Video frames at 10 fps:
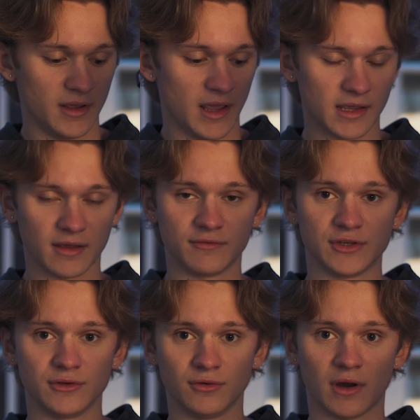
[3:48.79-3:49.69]
it gives
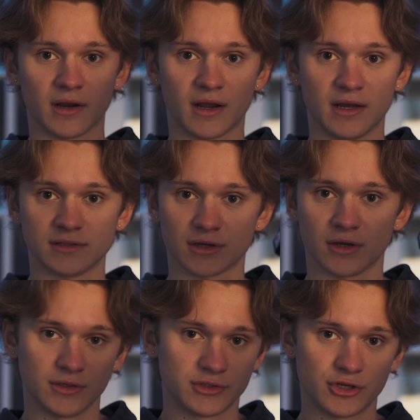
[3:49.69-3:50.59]
you a nice
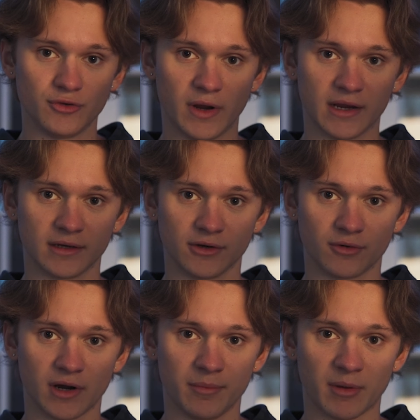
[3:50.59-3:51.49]
good two-handed
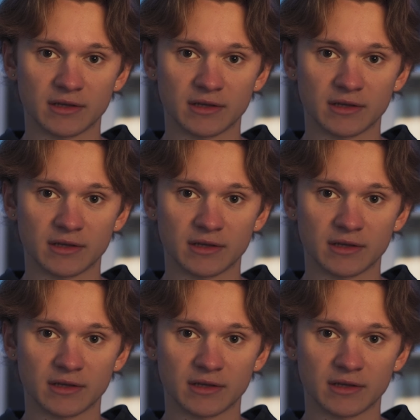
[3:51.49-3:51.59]
grip,